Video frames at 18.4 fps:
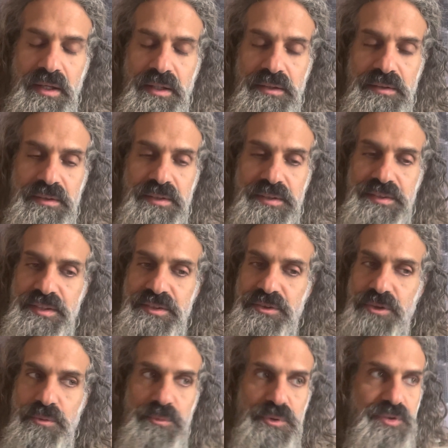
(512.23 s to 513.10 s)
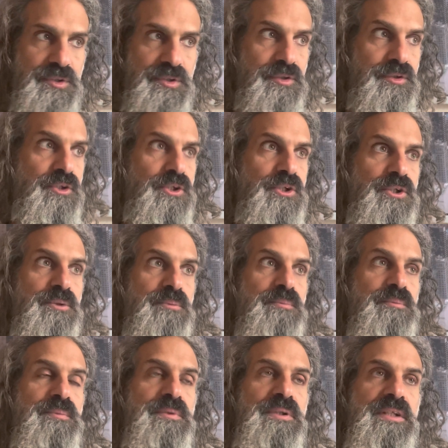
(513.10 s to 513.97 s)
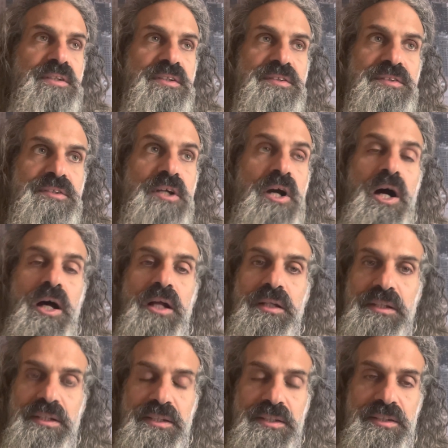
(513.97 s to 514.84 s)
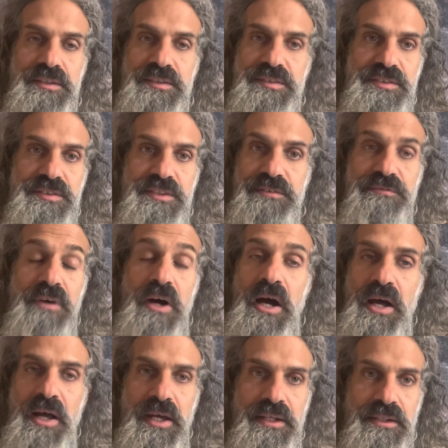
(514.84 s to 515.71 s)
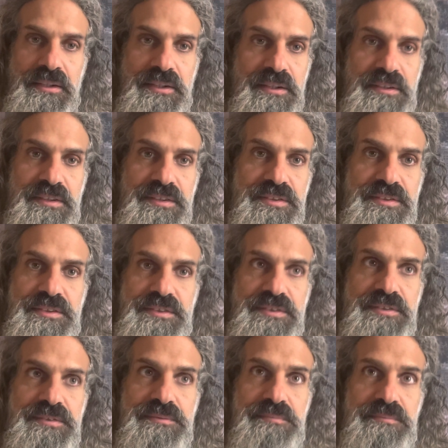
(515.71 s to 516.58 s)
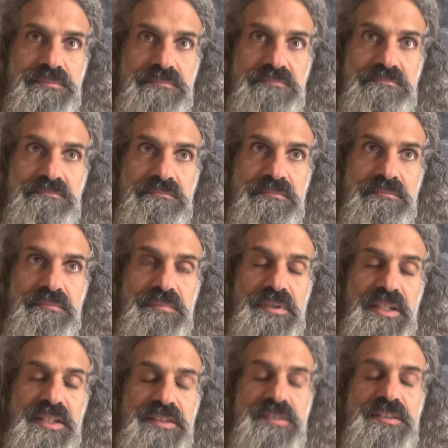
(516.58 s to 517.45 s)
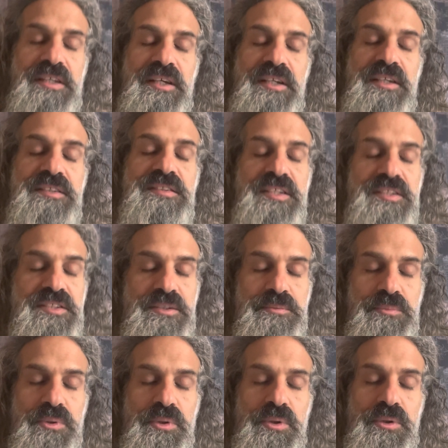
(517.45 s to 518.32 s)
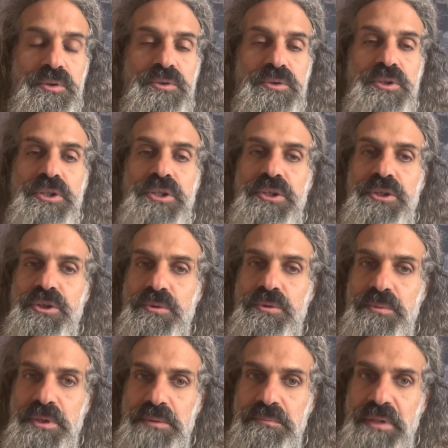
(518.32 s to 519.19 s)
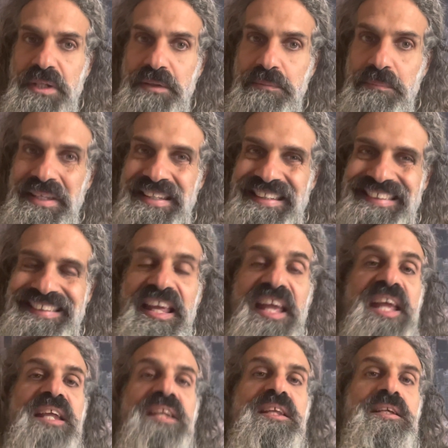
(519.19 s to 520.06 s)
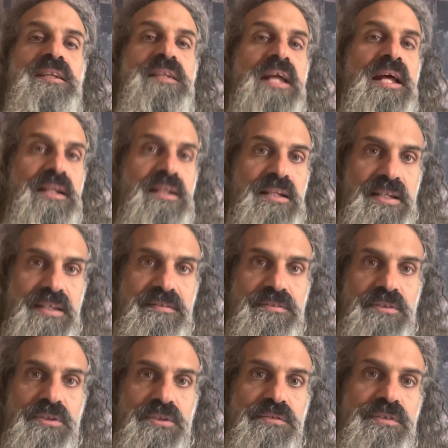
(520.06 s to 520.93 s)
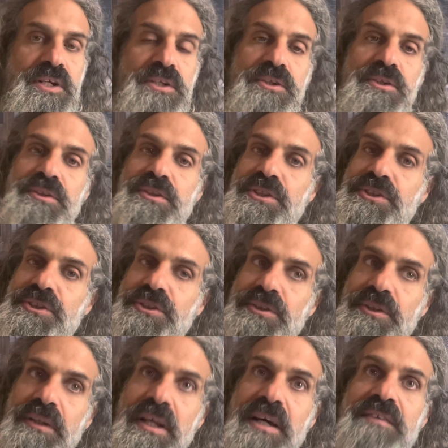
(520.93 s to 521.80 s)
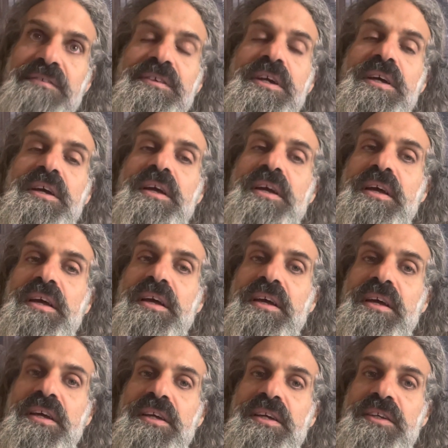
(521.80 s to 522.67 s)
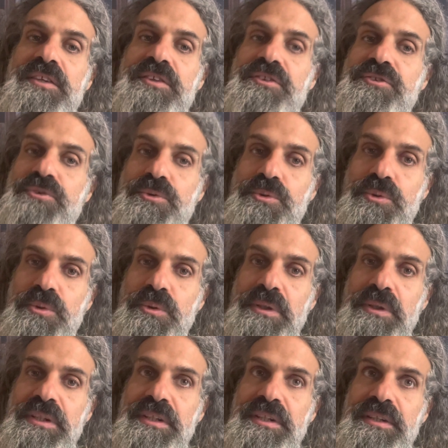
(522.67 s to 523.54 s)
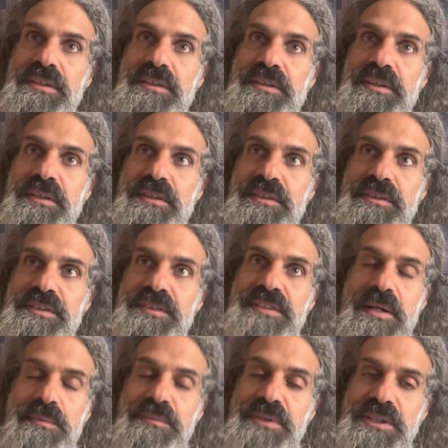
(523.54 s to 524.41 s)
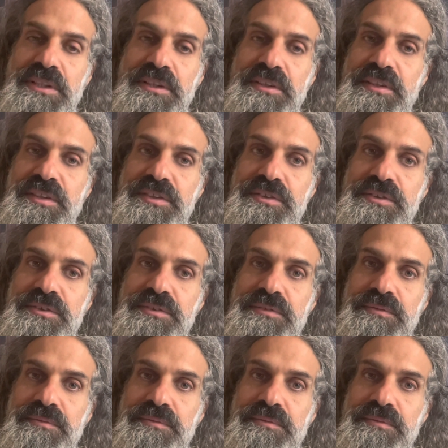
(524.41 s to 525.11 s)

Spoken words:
This is almost a term that is godly, it's divine, and it's accessible to the human, but maintaining that level of unconditional love is truly something that is